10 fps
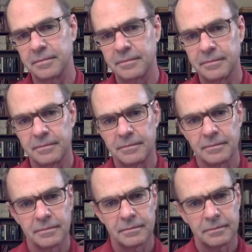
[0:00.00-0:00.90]

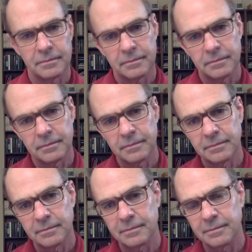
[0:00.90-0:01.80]

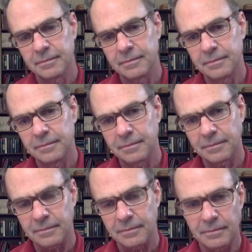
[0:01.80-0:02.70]

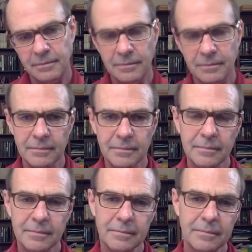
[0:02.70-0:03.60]
(no one is talking)